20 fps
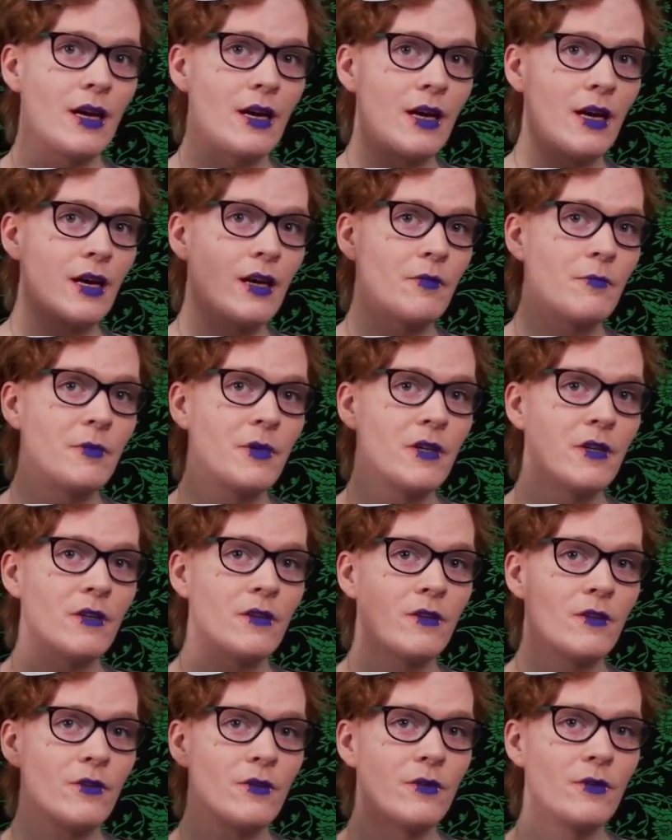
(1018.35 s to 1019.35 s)
I have
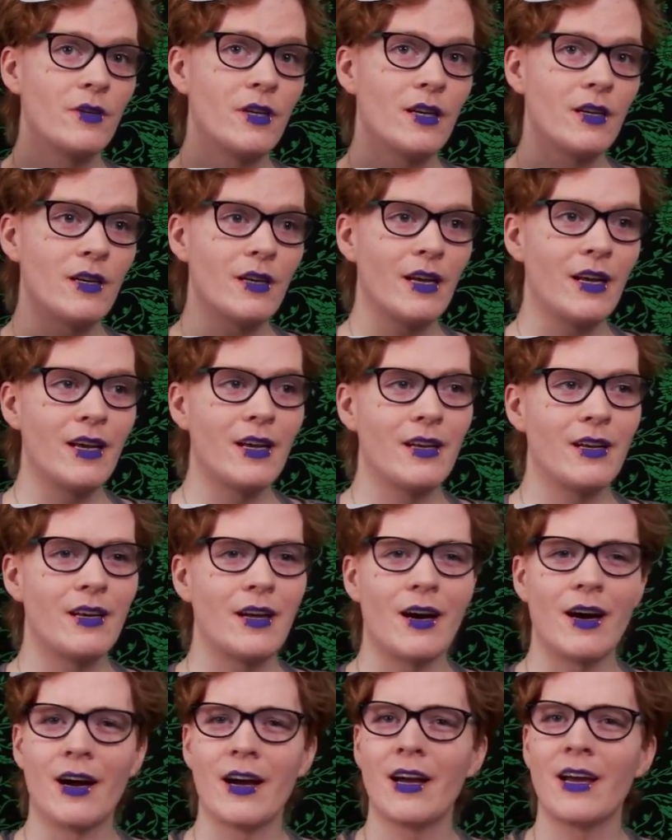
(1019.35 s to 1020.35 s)
been Luna,
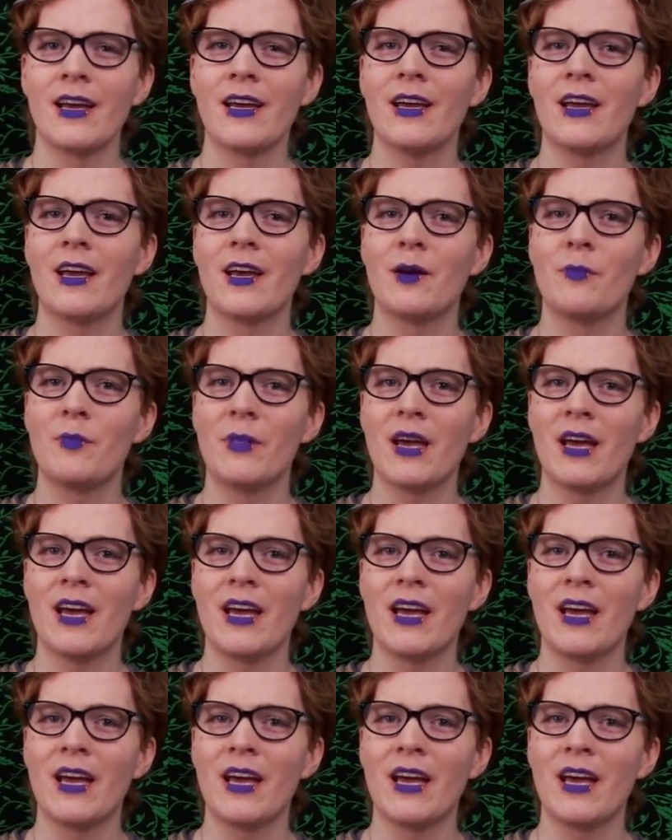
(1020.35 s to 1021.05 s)
and I am